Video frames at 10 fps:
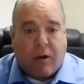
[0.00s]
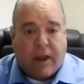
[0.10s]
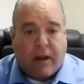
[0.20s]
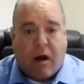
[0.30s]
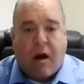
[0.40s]

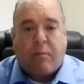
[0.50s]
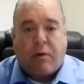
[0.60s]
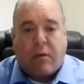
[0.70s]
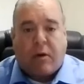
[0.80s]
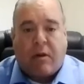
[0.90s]
a
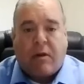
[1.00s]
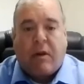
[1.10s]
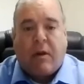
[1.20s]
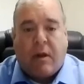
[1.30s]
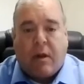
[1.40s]
comparable
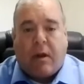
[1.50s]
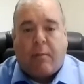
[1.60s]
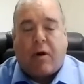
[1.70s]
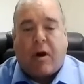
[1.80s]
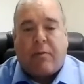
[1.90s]

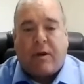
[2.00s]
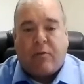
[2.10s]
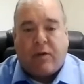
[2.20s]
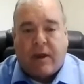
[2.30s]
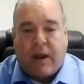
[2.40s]
property
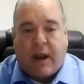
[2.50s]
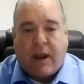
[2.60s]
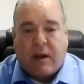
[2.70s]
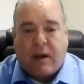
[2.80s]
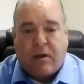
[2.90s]
with an
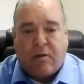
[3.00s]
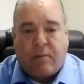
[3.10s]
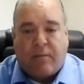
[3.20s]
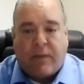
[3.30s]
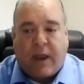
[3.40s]
ADU.
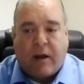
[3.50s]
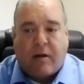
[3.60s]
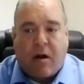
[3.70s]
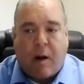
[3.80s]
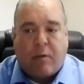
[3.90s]
And
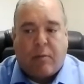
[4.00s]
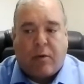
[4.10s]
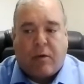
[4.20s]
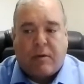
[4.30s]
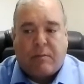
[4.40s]

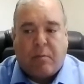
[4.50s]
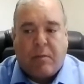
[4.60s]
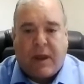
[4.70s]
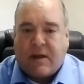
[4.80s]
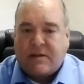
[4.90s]
comparable
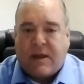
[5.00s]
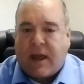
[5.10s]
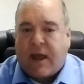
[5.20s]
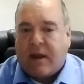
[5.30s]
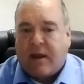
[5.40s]
means
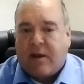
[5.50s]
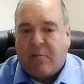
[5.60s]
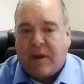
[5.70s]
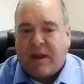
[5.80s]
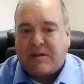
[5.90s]
that it
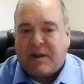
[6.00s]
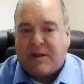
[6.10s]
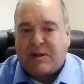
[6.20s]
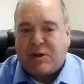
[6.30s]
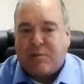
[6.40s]
means that
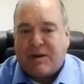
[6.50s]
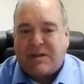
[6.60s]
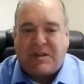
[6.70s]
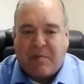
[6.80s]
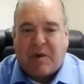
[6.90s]
it should be
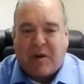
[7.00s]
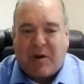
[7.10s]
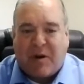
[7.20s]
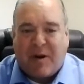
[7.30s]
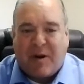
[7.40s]
similar
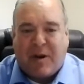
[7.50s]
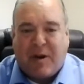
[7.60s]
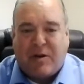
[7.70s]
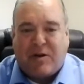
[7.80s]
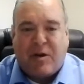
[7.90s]

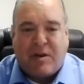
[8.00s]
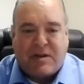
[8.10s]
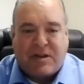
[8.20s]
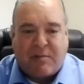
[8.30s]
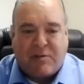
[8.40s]
to the
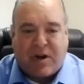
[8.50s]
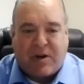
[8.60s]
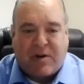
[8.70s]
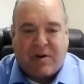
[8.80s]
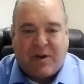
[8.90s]
subject
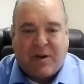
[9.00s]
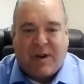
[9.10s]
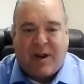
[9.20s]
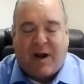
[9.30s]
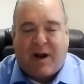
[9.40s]

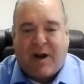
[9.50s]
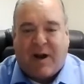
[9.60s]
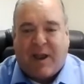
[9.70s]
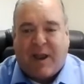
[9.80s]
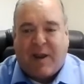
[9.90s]

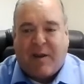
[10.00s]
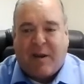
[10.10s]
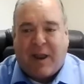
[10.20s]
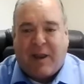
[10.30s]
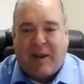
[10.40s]
in
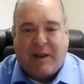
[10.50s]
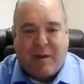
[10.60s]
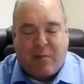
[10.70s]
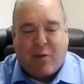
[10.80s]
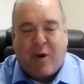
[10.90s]
the
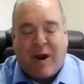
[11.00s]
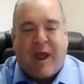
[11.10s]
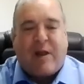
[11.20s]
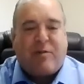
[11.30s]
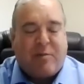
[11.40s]
important
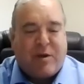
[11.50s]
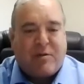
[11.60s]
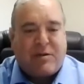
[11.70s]
attributes.